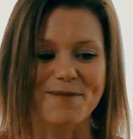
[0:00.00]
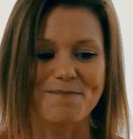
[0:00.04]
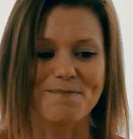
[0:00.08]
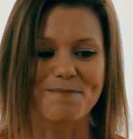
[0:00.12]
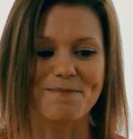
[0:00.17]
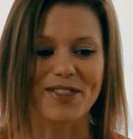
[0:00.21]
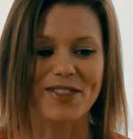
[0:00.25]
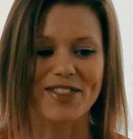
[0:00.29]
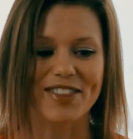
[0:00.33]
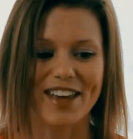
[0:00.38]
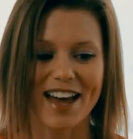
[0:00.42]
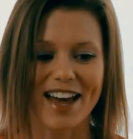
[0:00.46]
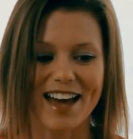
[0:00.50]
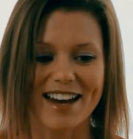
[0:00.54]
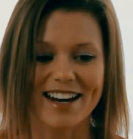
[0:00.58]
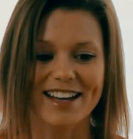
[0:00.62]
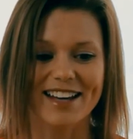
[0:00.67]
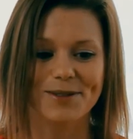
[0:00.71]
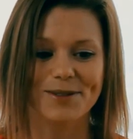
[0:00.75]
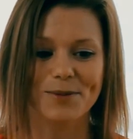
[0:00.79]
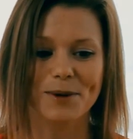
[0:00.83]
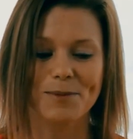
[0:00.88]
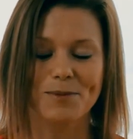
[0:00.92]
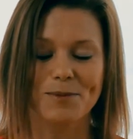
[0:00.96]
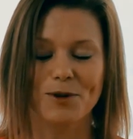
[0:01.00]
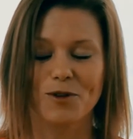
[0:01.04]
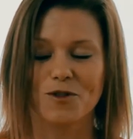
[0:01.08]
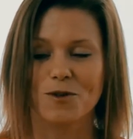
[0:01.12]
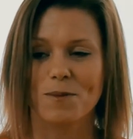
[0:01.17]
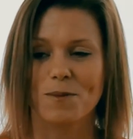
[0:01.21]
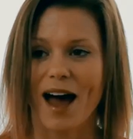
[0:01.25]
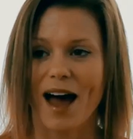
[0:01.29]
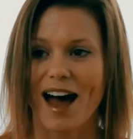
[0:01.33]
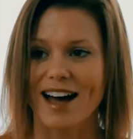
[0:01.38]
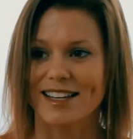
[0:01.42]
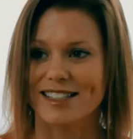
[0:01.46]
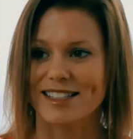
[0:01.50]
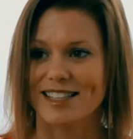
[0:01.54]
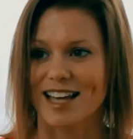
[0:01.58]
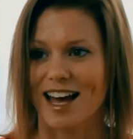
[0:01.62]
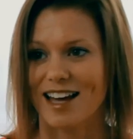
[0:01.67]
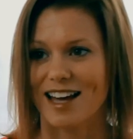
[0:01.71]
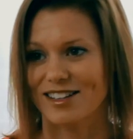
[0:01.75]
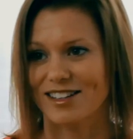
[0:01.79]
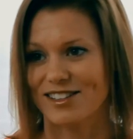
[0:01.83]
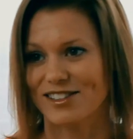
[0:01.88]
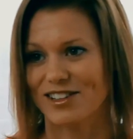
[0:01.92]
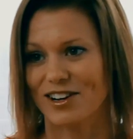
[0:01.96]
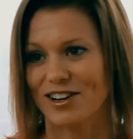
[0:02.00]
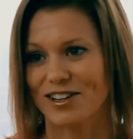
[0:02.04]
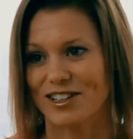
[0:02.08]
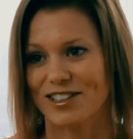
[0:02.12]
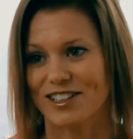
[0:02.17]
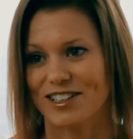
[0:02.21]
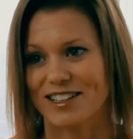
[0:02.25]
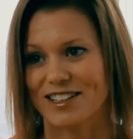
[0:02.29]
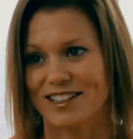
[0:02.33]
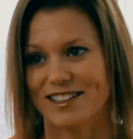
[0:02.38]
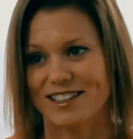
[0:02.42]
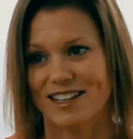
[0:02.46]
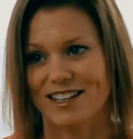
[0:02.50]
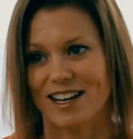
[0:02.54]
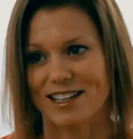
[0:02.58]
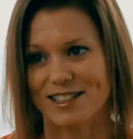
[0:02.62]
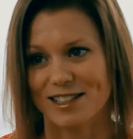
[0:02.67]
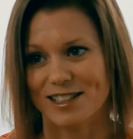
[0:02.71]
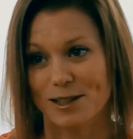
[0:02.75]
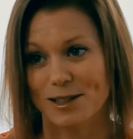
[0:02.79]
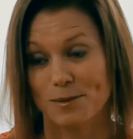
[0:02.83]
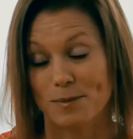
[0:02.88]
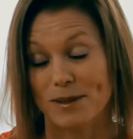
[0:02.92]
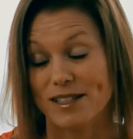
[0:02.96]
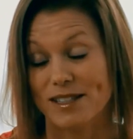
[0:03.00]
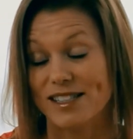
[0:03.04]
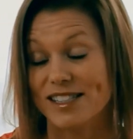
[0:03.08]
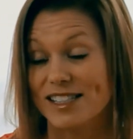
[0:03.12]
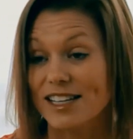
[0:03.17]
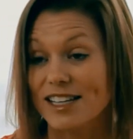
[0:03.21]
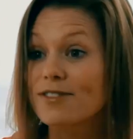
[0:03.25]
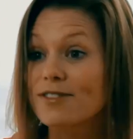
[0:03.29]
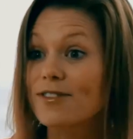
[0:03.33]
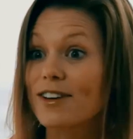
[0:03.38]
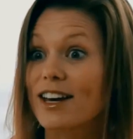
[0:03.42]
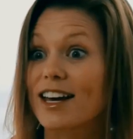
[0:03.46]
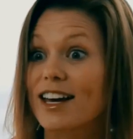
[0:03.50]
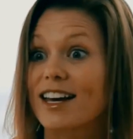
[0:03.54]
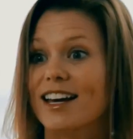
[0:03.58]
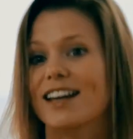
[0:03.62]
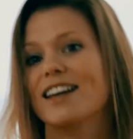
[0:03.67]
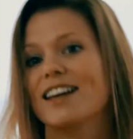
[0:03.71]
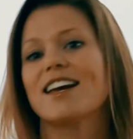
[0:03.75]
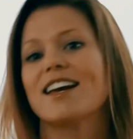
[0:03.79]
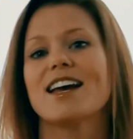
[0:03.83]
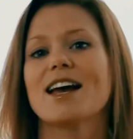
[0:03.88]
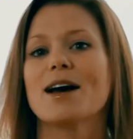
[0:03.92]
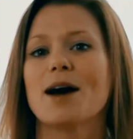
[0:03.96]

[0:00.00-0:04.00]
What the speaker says: But then as we moved past that and started to discuss specific